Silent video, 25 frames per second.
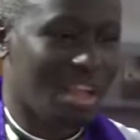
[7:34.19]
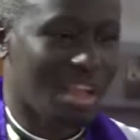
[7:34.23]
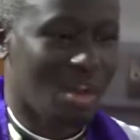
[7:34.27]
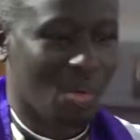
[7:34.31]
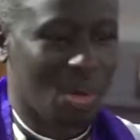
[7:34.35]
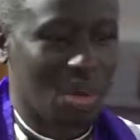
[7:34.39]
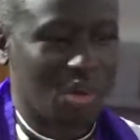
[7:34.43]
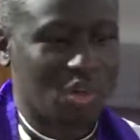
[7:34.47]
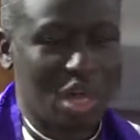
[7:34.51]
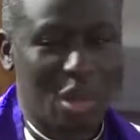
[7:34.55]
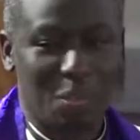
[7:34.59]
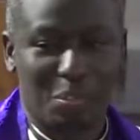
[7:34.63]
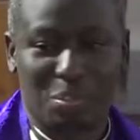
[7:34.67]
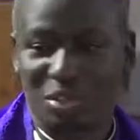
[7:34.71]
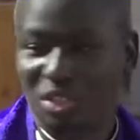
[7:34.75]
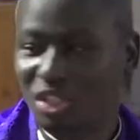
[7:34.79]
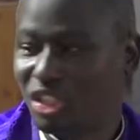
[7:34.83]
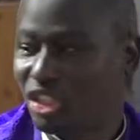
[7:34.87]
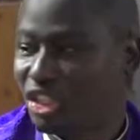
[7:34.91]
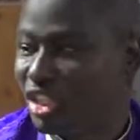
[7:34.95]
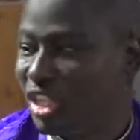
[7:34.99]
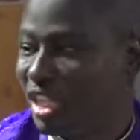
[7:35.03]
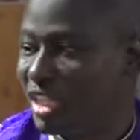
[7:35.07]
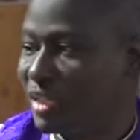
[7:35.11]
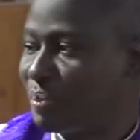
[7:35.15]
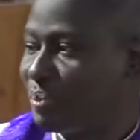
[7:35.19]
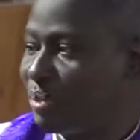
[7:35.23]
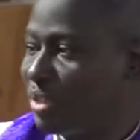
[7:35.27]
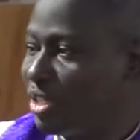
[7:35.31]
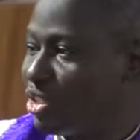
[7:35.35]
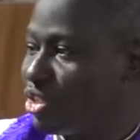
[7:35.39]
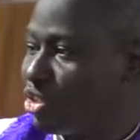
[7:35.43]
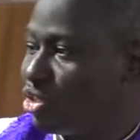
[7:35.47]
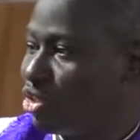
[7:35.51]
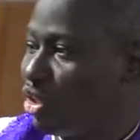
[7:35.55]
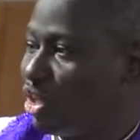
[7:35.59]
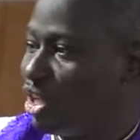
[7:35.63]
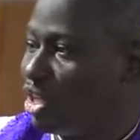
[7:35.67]
I want to appreciate,
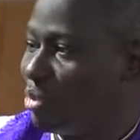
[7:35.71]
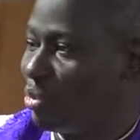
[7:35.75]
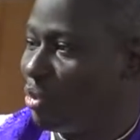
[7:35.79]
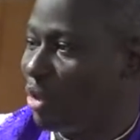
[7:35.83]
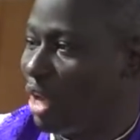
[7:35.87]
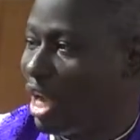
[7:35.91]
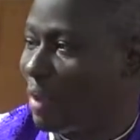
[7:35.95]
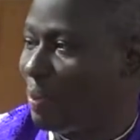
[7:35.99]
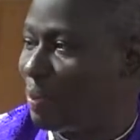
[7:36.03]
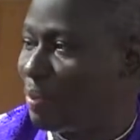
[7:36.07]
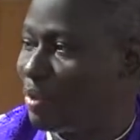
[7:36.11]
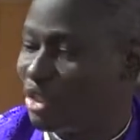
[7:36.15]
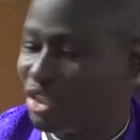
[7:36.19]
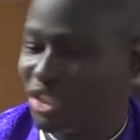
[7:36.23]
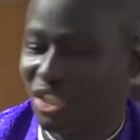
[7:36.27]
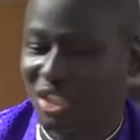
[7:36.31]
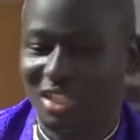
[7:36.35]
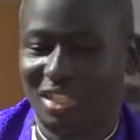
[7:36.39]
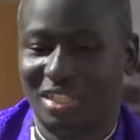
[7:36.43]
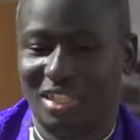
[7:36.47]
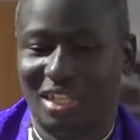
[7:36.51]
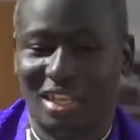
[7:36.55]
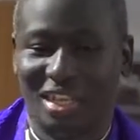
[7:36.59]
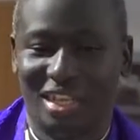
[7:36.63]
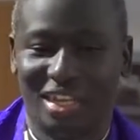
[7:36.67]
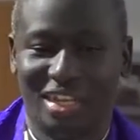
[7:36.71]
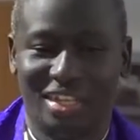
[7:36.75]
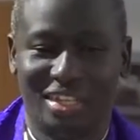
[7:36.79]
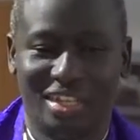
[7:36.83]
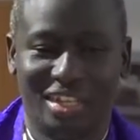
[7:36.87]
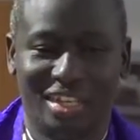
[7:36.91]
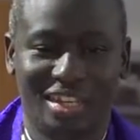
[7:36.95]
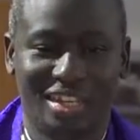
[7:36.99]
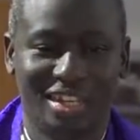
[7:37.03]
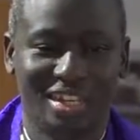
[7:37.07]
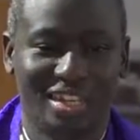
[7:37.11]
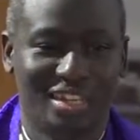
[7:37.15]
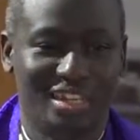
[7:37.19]
please join me, appreciate the,
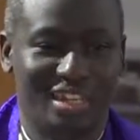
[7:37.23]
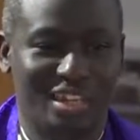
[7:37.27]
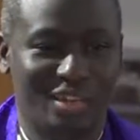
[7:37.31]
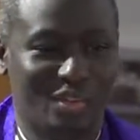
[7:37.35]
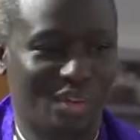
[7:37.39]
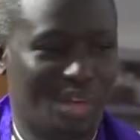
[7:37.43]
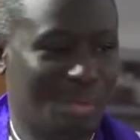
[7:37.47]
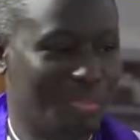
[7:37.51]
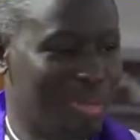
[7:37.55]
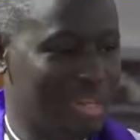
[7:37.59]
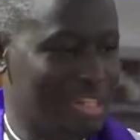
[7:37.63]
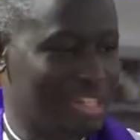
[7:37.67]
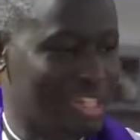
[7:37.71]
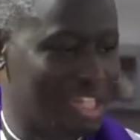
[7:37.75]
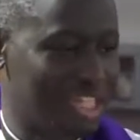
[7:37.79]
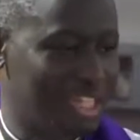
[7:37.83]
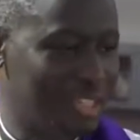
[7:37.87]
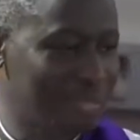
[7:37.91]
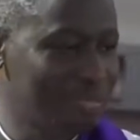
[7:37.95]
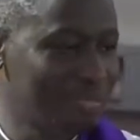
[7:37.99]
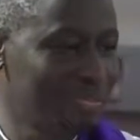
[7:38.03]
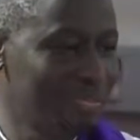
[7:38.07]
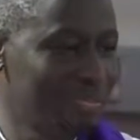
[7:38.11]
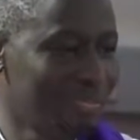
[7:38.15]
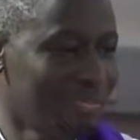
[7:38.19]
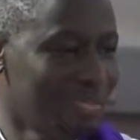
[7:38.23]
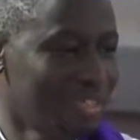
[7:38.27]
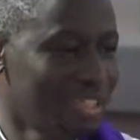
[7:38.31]
the, the drama team.